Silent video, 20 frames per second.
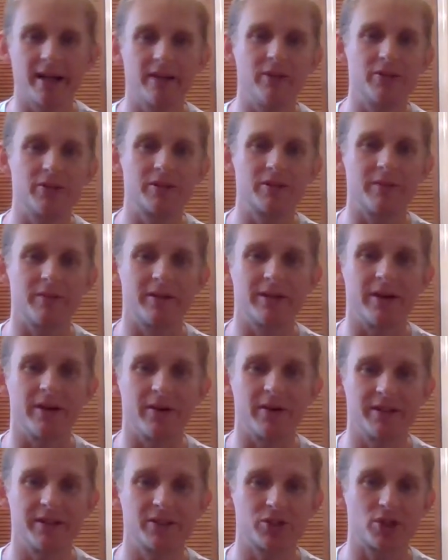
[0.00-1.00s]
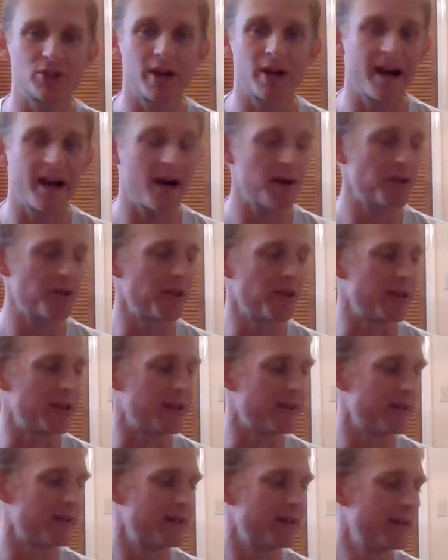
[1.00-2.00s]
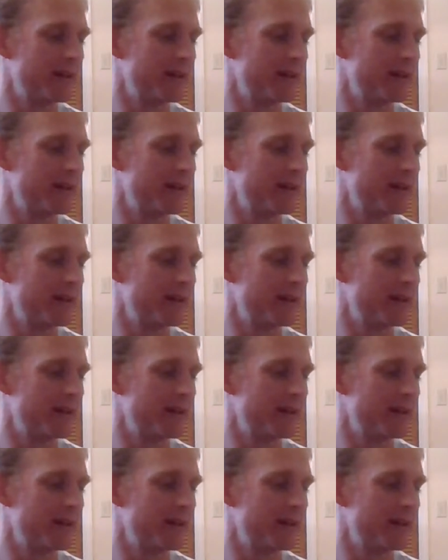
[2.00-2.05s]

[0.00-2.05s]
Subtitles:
He used to be, he's a triathlete,